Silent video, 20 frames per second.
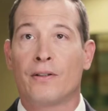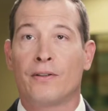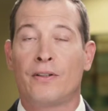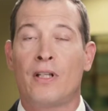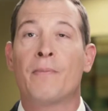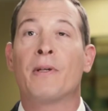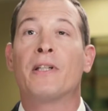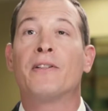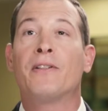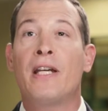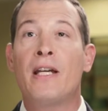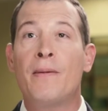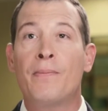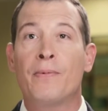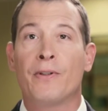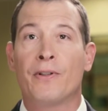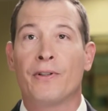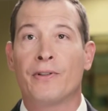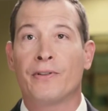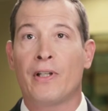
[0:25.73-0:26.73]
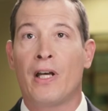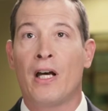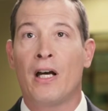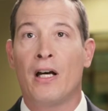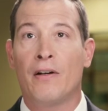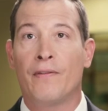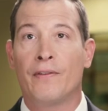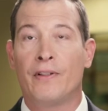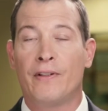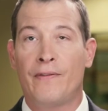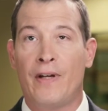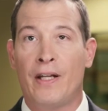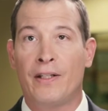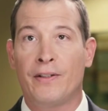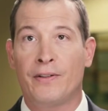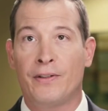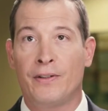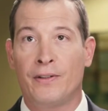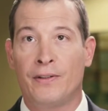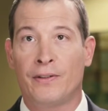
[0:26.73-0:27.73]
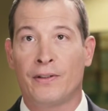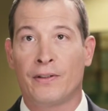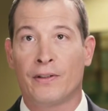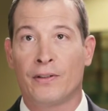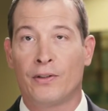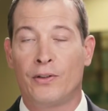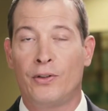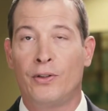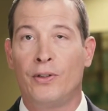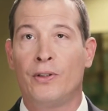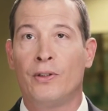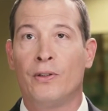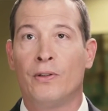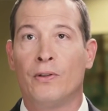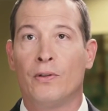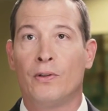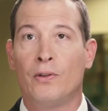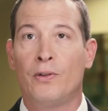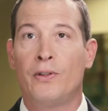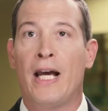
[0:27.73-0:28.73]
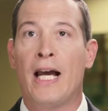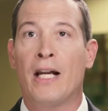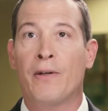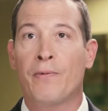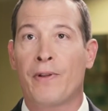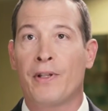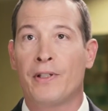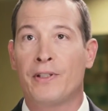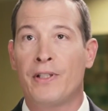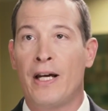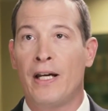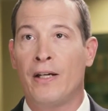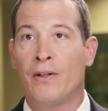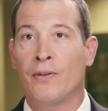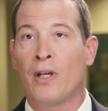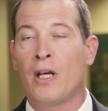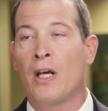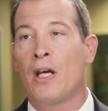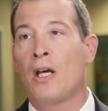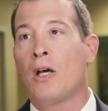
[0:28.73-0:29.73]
Some examples of defenses to lewd act with a child